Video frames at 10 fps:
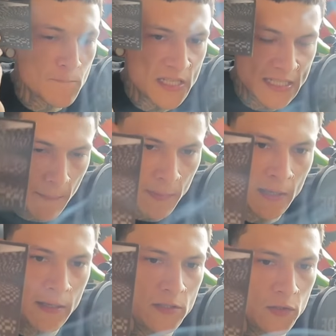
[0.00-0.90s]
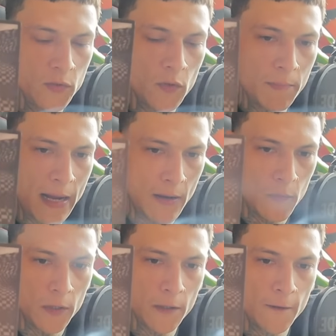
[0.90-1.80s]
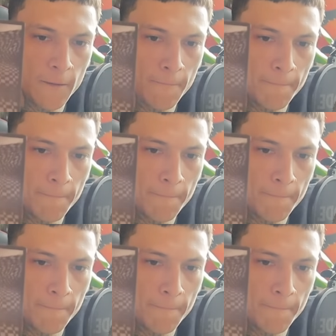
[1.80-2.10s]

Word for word: Stepping into your power